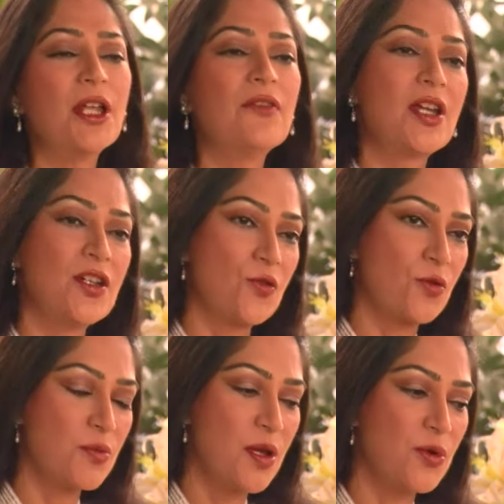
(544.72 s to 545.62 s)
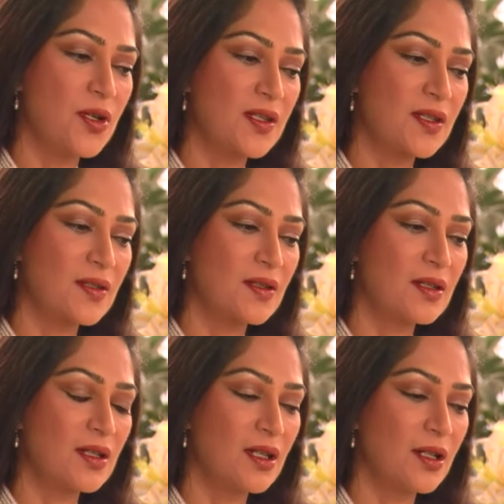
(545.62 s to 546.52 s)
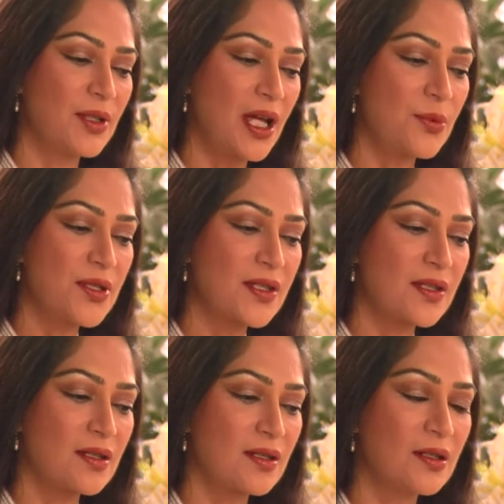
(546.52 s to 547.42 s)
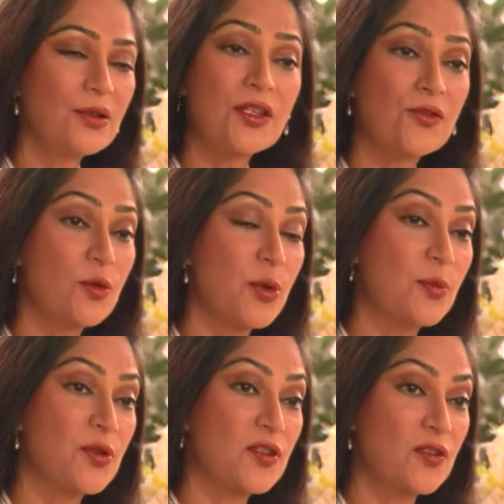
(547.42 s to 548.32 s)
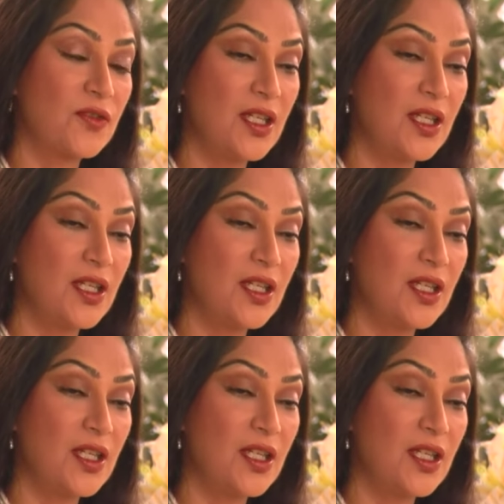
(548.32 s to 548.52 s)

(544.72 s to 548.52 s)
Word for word: have very short memories, uh, but I was looking through the papers of the